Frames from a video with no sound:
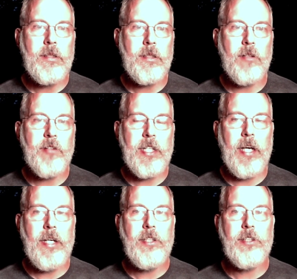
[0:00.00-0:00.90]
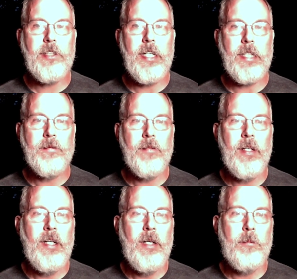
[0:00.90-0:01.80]
kind of a cage thing,
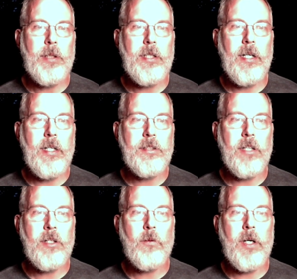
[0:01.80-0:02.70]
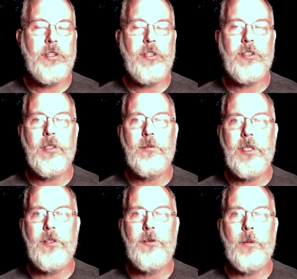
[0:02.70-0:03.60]
because otherwise she's going to
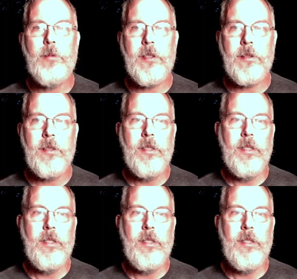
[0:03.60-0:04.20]
be dripping